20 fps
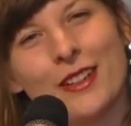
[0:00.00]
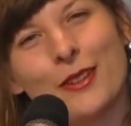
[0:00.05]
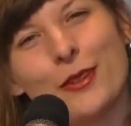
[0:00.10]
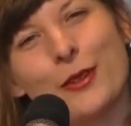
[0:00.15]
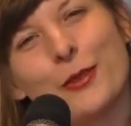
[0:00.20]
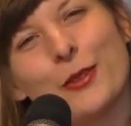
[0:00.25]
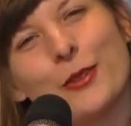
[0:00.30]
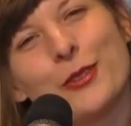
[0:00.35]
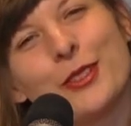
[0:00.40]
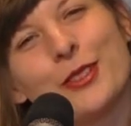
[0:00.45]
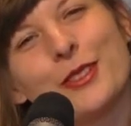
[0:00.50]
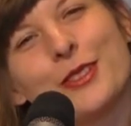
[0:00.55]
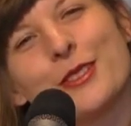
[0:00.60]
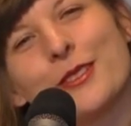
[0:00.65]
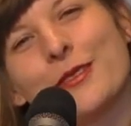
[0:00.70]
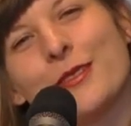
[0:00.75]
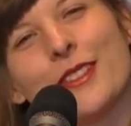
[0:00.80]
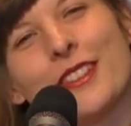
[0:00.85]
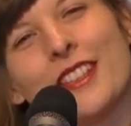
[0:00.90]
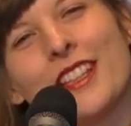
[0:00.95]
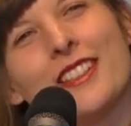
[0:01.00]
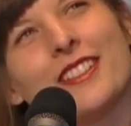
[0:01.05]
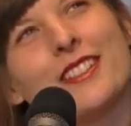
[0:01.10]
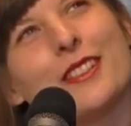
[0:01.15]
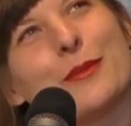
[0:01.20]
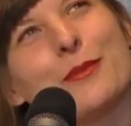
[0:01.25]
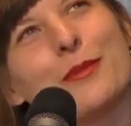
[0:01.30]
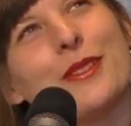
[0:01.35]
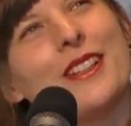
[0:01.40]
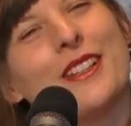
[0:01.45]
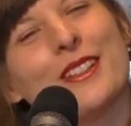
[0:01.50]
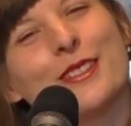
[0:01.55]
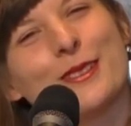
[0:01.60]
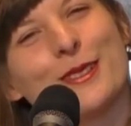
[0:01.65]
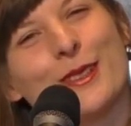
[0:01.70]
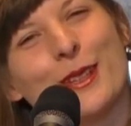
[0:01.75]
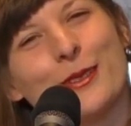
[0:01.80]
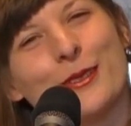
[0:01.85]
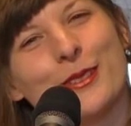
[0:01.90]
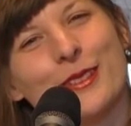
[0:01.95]
We want this fantastic, brilliant
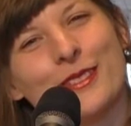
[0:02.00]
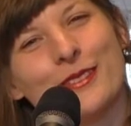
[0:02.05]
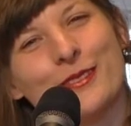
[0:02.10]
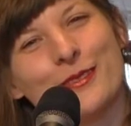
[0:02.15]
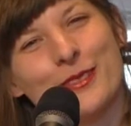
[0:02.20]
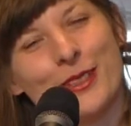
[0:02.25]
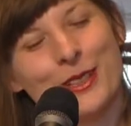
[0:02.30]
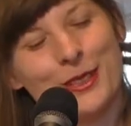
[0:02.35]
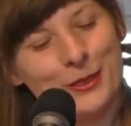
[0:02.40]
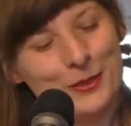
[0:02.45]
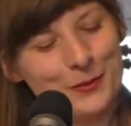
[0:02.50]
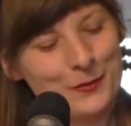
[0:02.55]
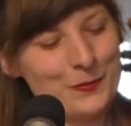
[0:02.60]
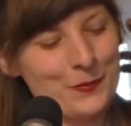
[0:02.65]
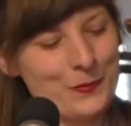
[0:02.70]
sound, right?